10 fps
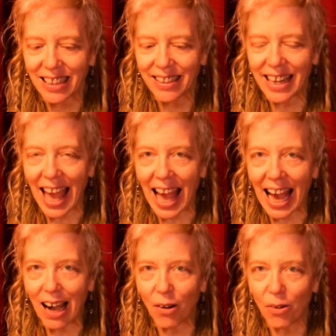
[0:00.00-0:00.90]

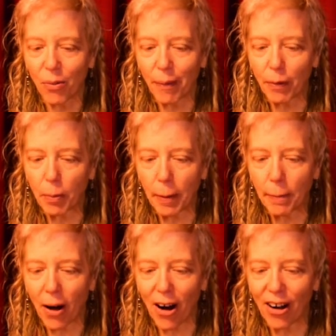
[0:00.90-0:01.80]
Now we would be
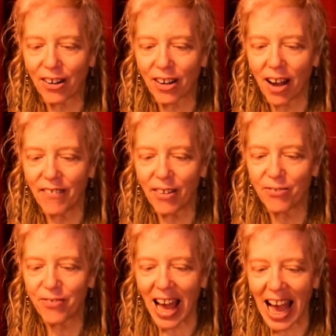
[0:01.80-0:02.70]
part of a
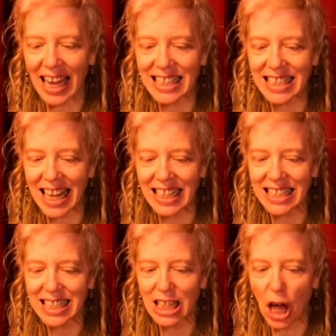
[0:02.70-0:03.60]
vast and
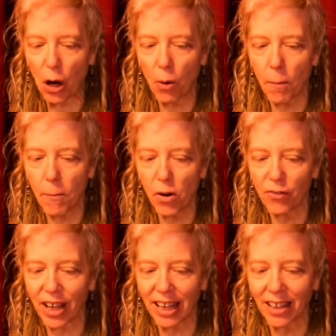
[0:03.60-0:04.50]

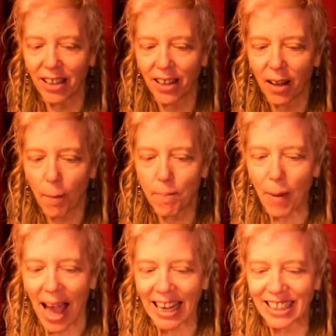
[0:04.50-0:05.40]
slow-moving
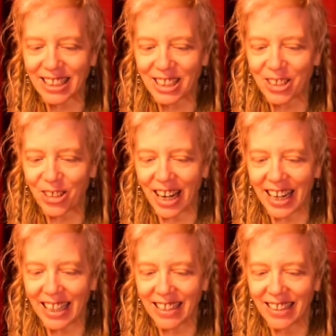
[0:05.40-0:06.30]
baggage
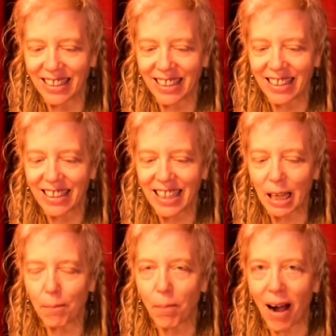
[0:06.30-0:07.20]
train,
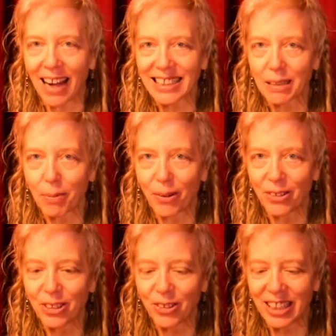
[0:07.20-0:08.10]
impossible
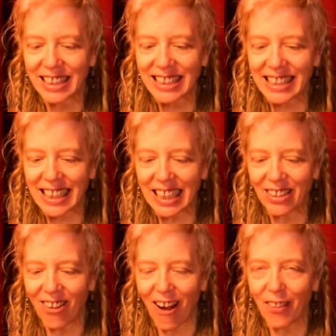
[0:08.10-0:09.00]
to
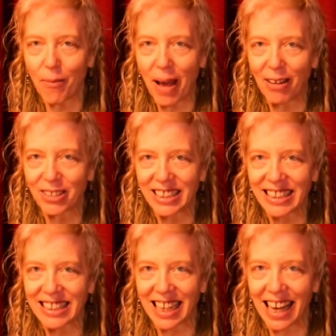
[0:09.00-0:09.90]
conceal on the
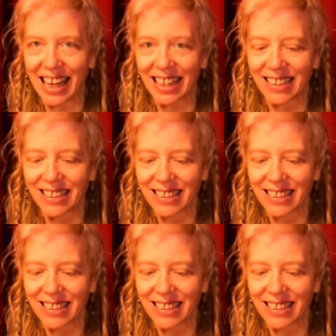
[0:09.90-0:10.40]
mountainside.